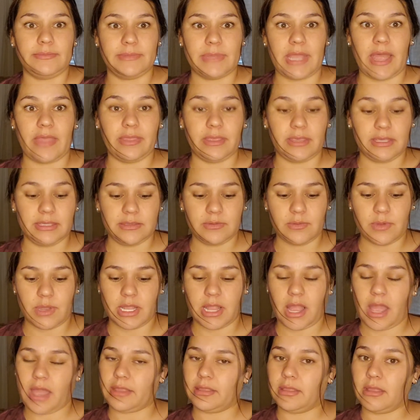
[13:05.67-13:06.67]
And this one
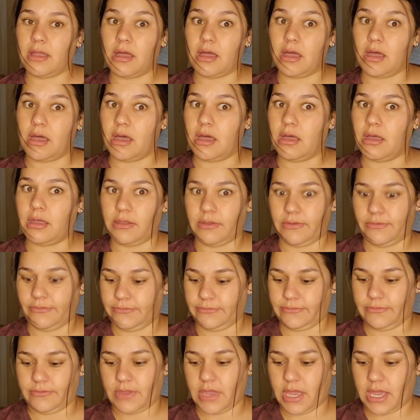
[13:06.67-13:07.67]
I love.
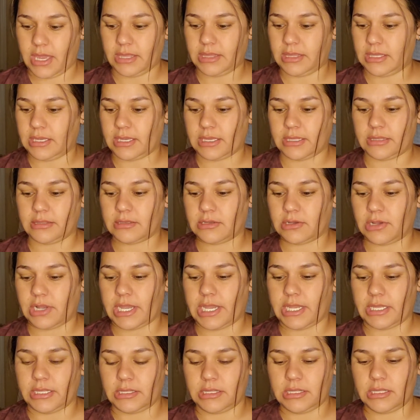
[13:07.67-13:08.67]
I think it's great.